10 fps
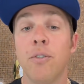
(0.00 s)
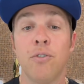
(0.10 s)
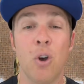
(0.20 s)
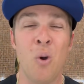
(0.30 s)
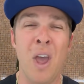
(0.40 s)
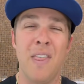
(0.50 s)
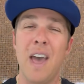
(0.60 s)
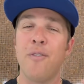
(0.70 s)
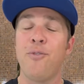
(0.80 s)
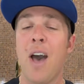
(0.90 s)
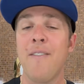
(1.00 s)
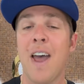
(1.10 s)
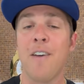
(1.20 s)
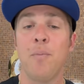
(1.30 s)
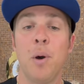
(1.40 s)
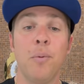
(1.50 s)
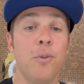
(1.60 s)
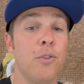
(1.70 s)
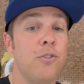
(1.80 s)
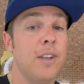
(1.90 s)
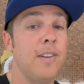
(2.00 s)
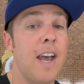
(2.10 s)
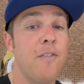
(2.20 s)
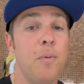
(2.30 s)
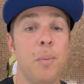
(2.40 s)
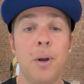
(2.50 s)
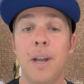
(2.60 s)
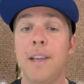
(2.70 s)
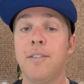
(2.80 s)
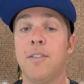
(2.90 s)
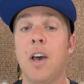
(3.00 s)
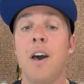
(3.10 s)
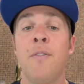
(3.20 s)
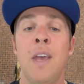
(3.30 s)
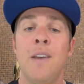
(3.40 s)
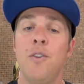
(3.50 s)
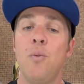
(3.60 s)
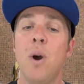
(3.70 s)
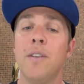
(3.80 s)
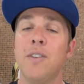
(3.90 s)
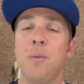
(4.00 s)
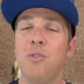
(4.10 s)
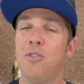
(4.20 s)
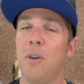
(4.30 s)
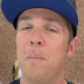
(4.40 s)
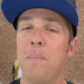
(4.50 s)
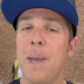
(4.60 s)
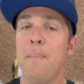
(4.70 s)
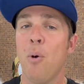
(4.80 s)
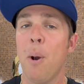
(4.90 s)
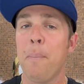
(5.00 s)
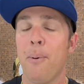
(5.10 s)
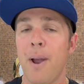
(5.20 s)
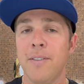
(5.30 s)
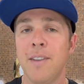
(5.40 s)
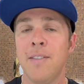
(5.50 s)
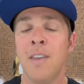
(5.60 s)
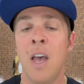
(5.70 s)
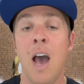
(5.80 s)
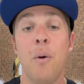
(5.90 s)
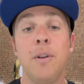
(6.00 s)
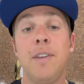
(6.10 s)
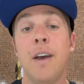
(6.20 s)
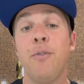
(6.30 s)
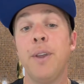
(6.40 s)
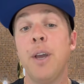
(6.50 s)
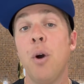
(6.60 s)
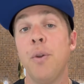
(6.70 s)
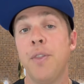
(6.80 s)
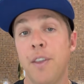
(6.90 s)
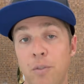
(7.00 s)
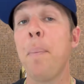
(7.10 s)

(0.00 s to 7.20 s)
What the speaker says: So that 5.5 millimeter versus 6.5 millimeter is tough. If you want something just a bit more presence, I would definitely go with this.